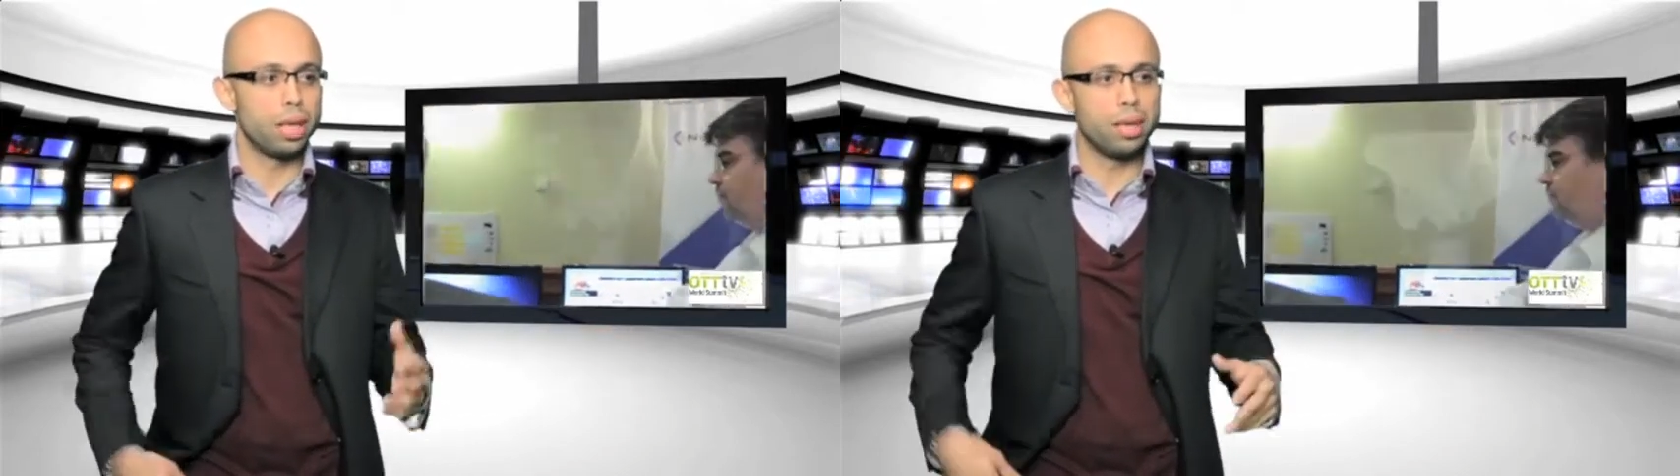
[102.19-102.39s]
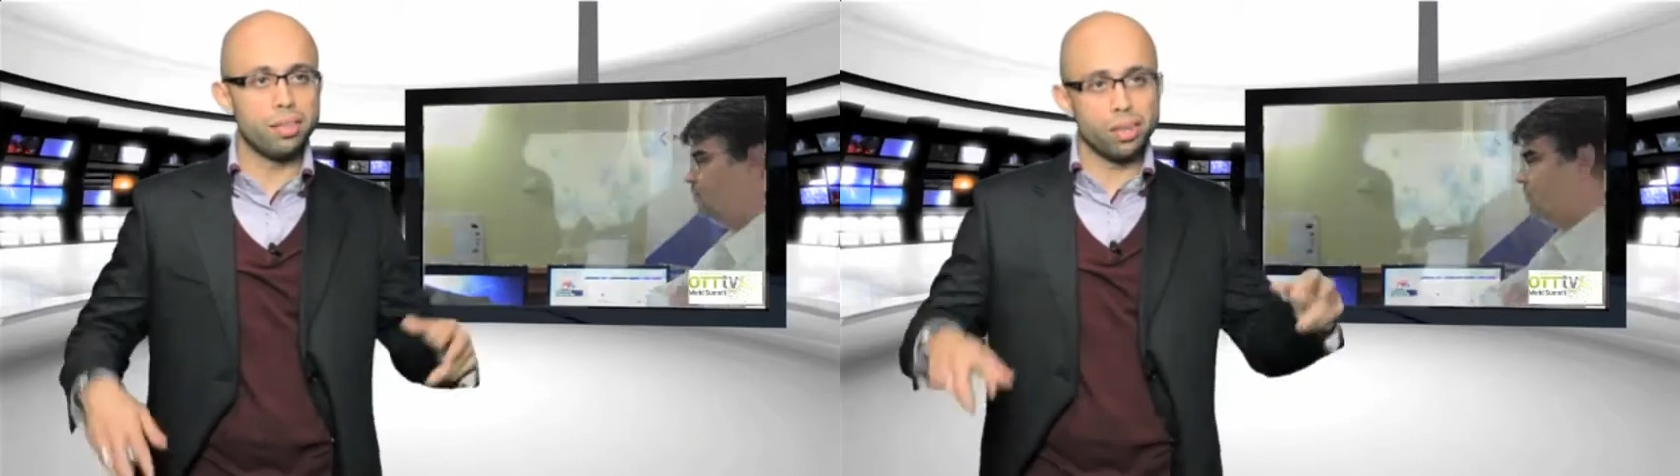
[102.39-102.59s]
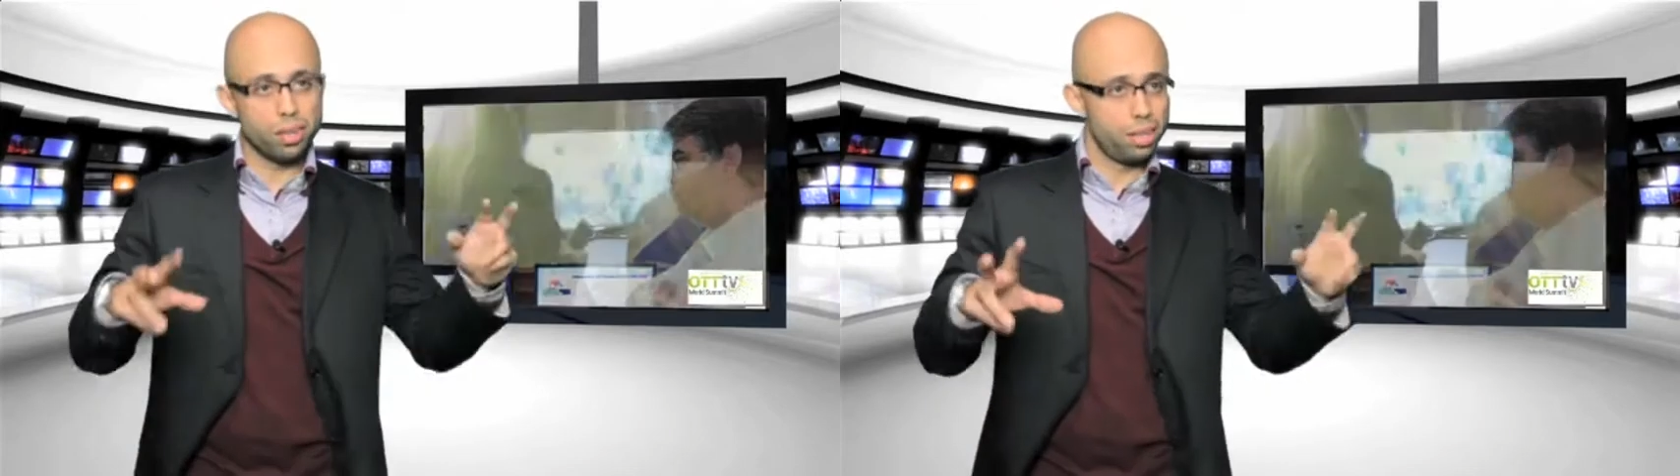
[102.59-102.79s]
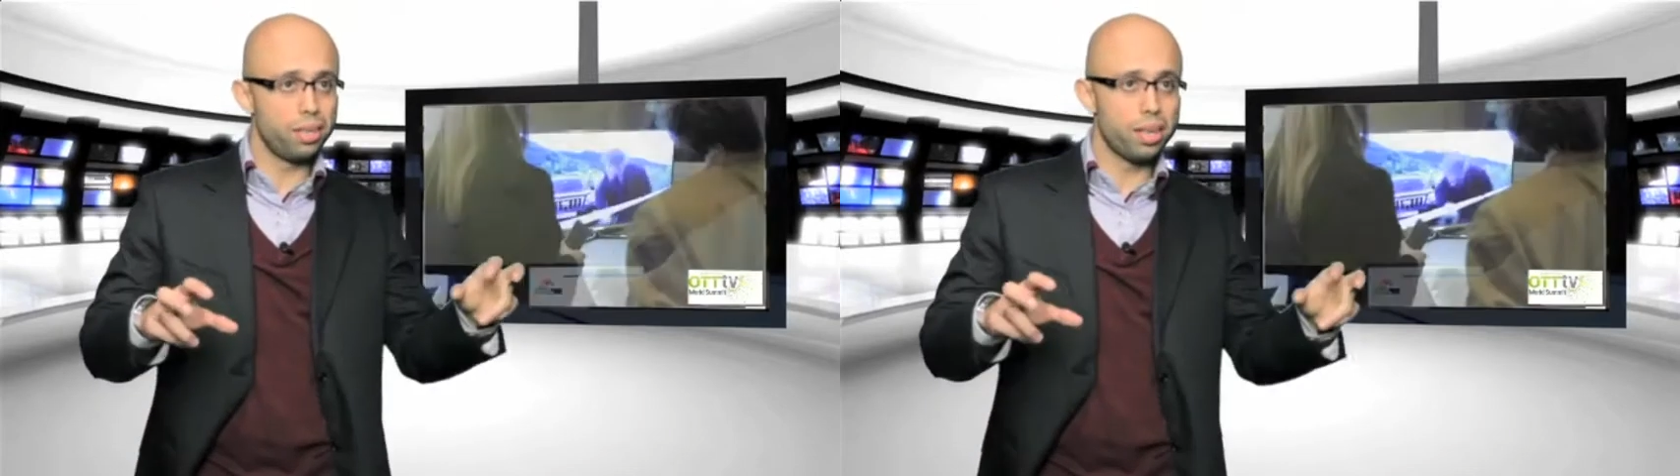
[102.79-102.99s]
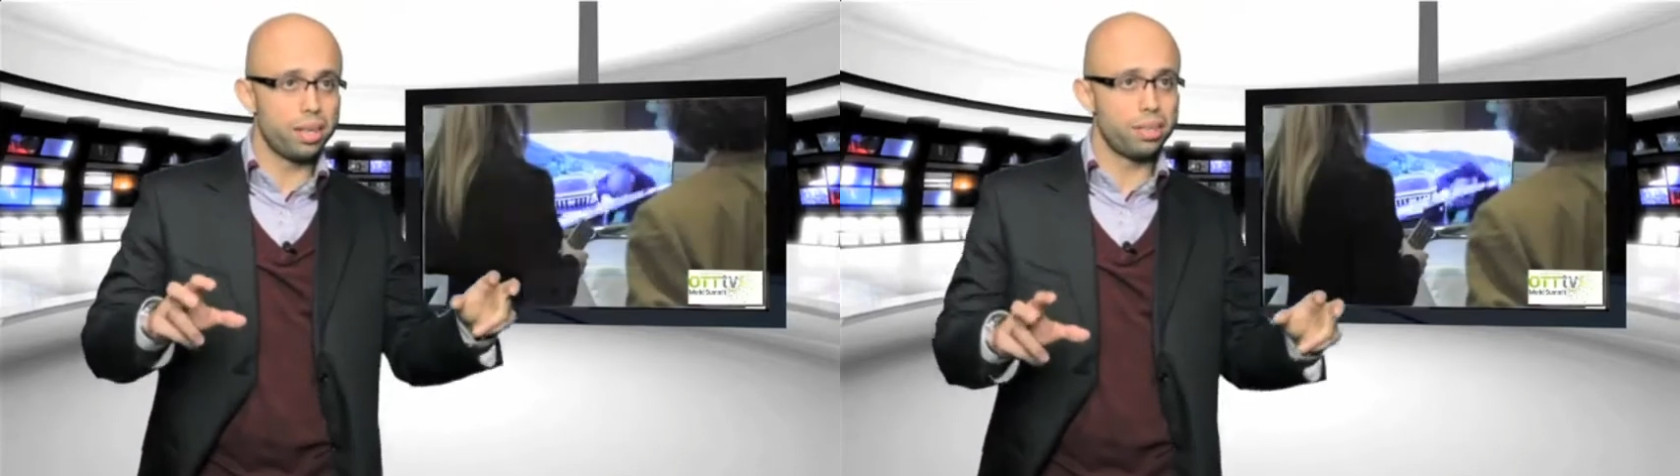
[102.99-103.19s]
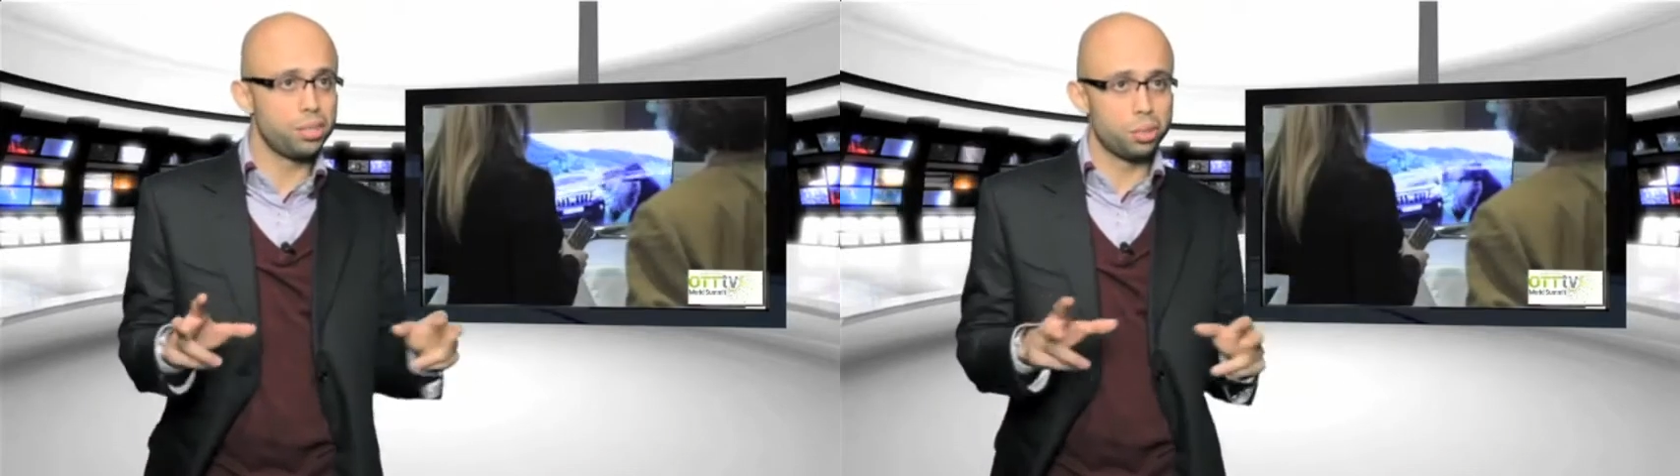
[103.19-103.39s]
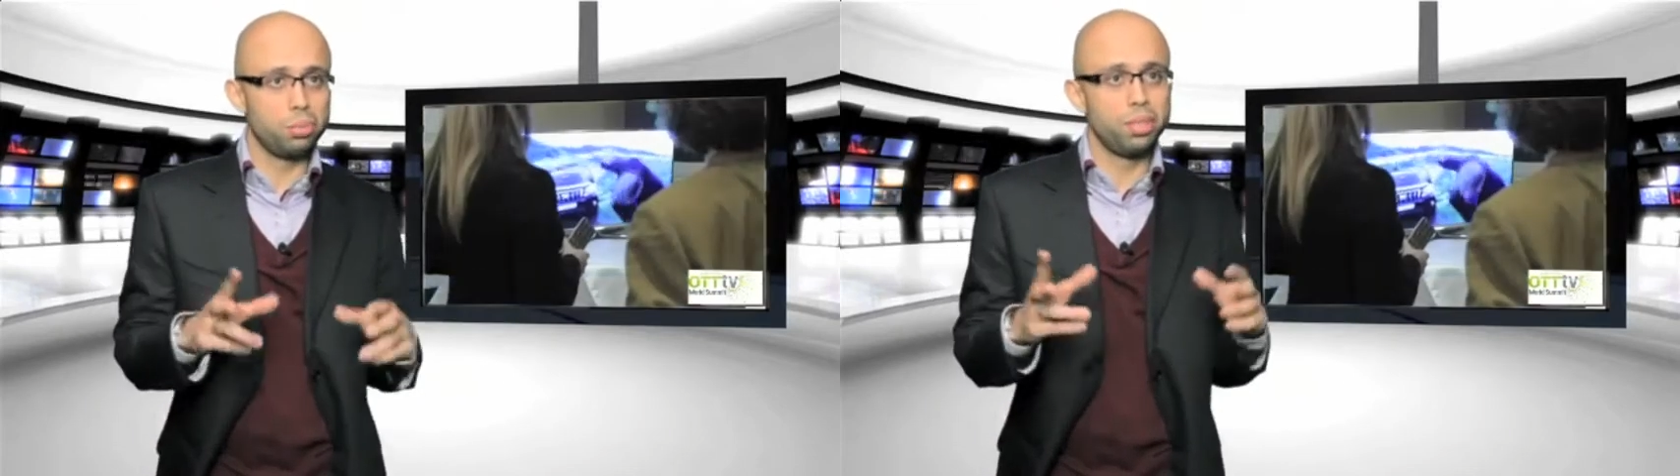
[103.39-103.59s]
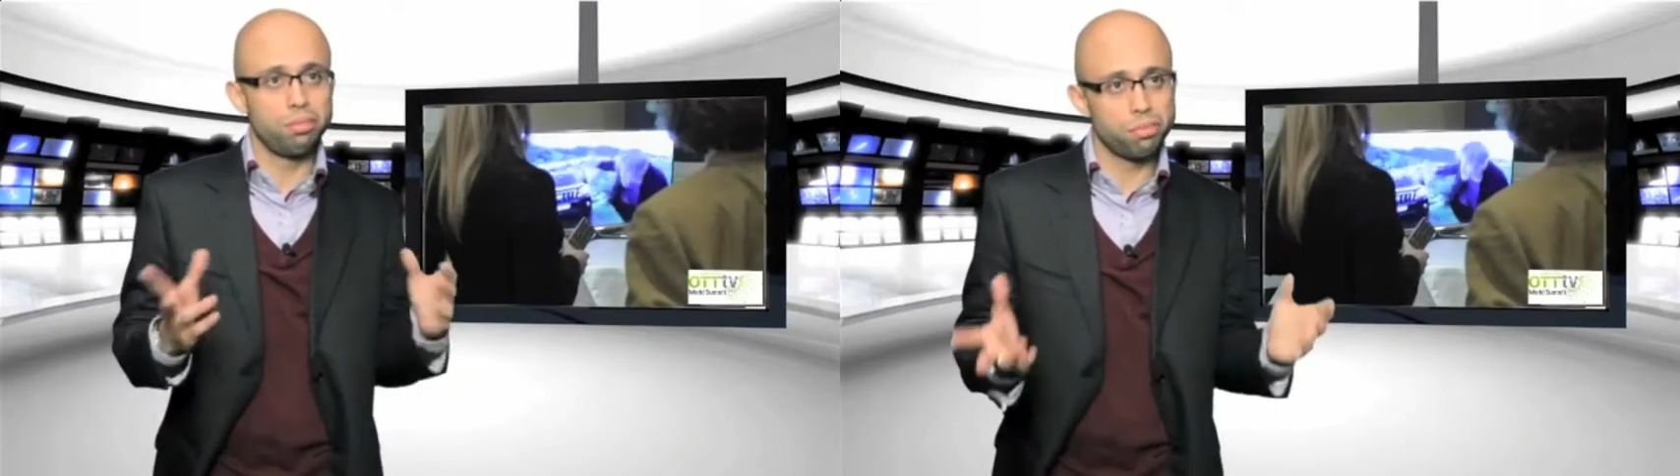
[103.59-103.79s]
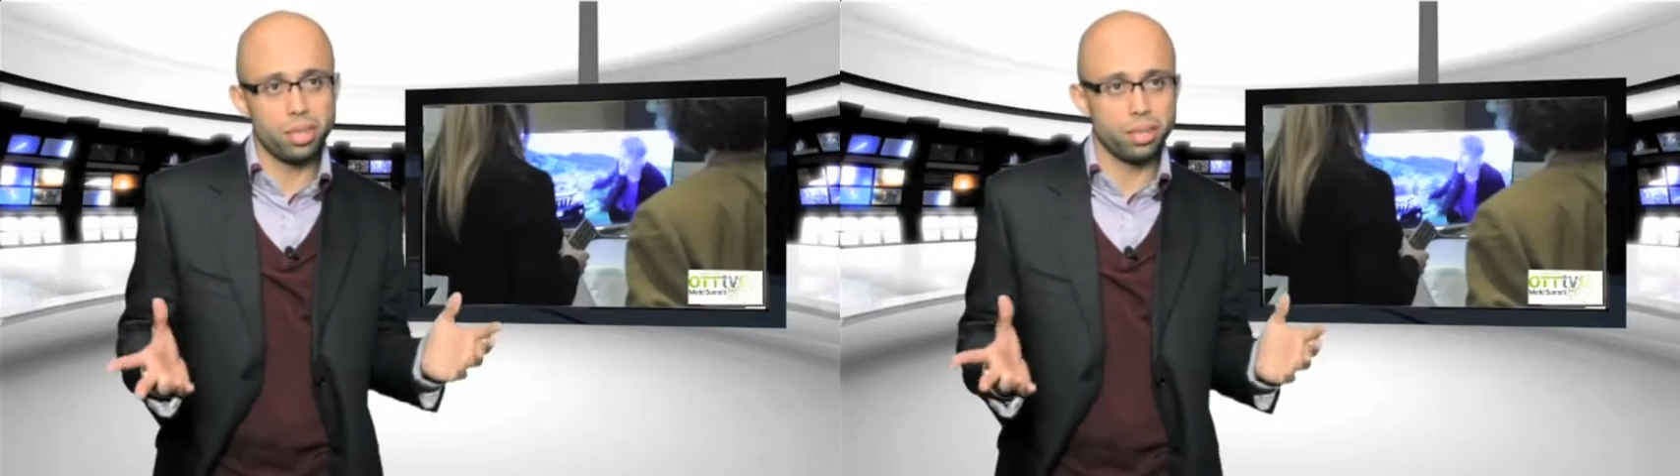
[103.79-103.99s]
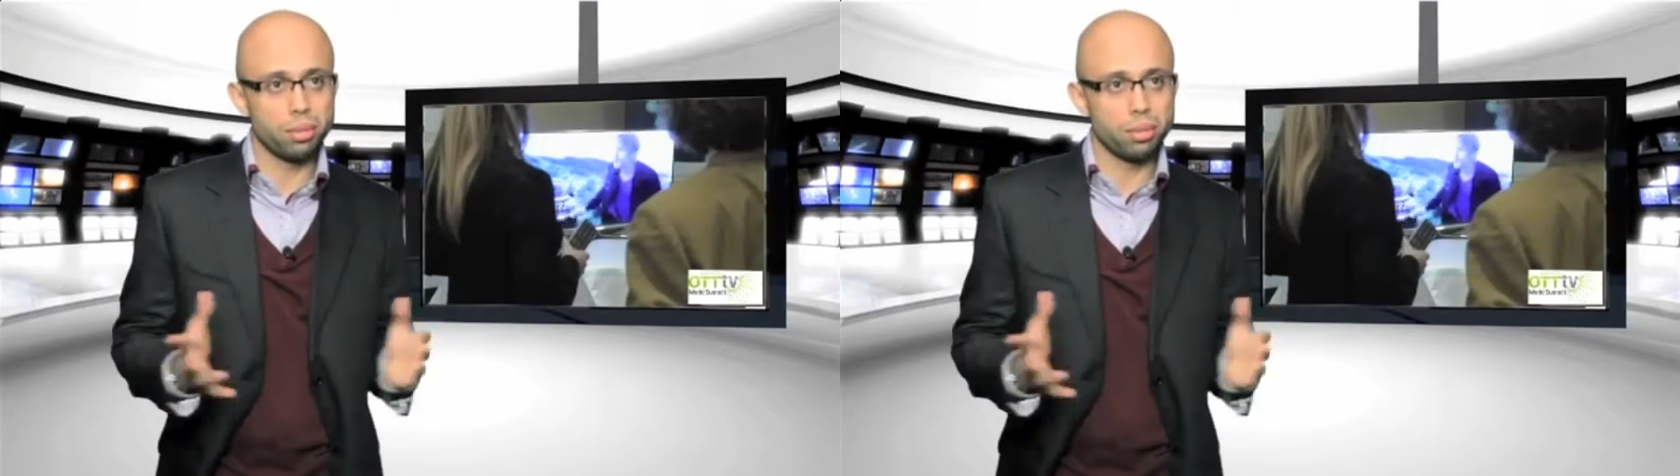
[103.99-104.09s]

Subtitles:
anything on the internet should be free.